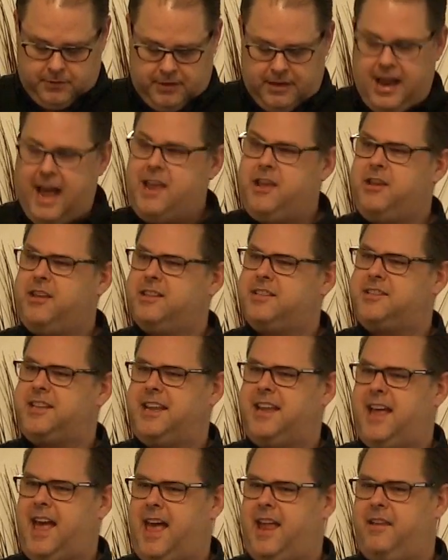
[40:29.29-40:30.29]
Now you can
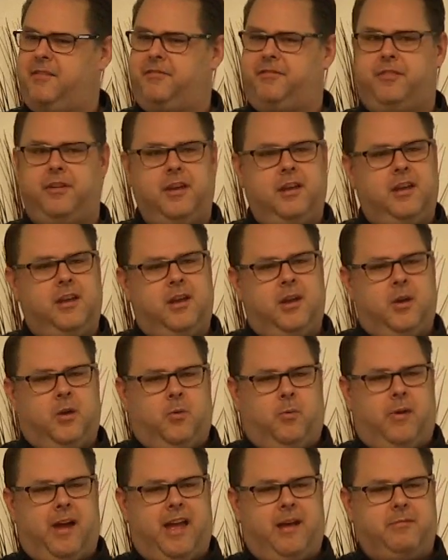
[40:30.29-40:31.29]
see kind of
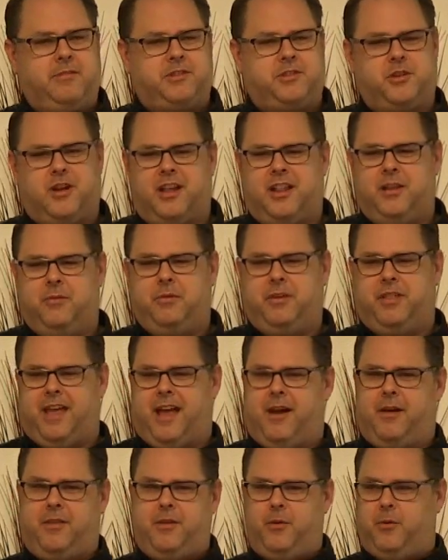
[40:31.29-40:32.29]
why I was struggling with
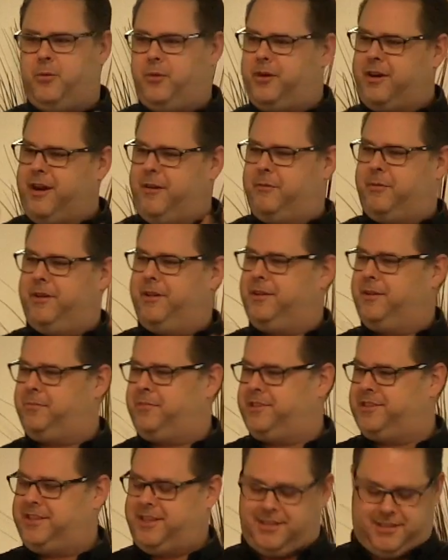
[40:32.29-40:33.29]
how the order I wanted to
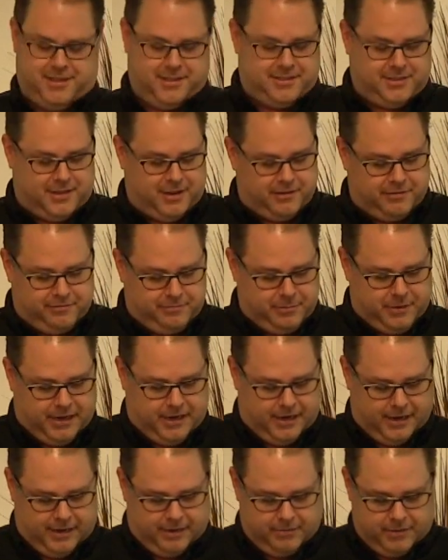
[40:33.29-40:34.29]
present this stuff,
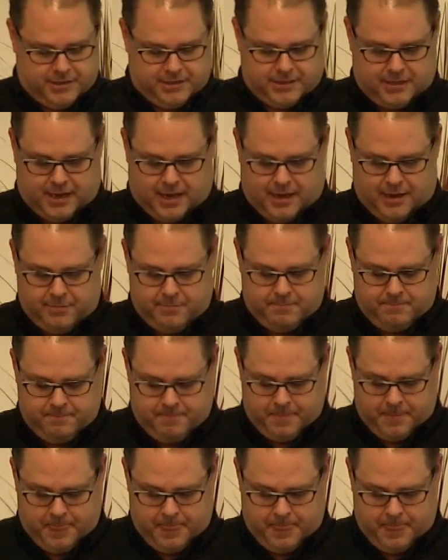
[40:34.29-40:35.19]
but it was um,